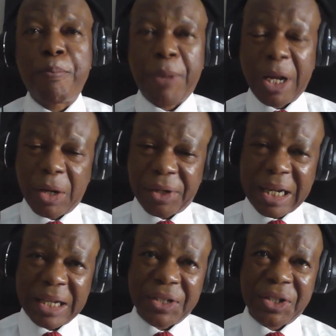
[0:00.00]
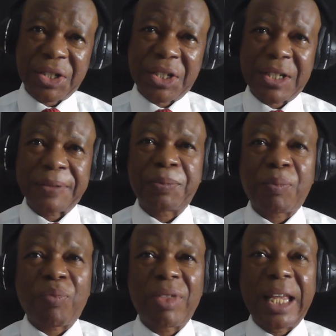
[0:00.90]
millionaires.
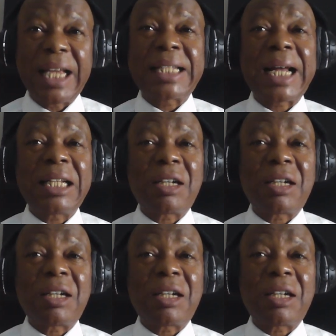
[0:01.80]
The internet,